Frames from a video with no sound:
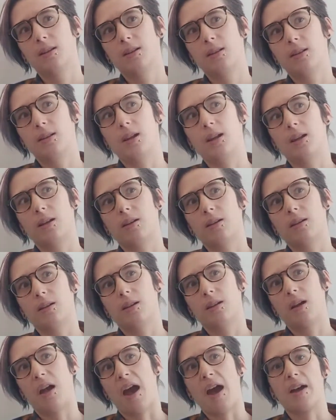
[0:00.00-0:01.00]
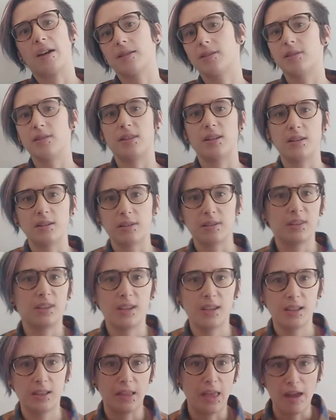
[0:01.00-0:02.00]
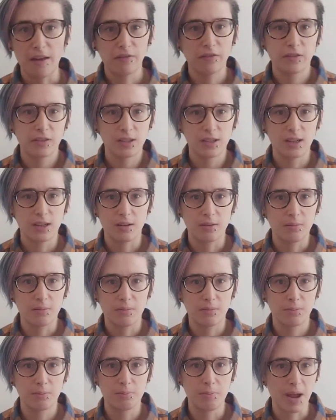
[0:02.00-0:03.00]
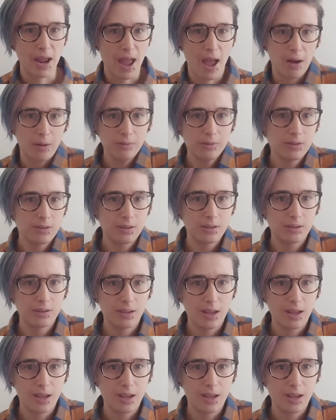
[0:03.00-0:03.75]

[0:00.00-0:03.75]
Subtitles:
like accidentally left in my house,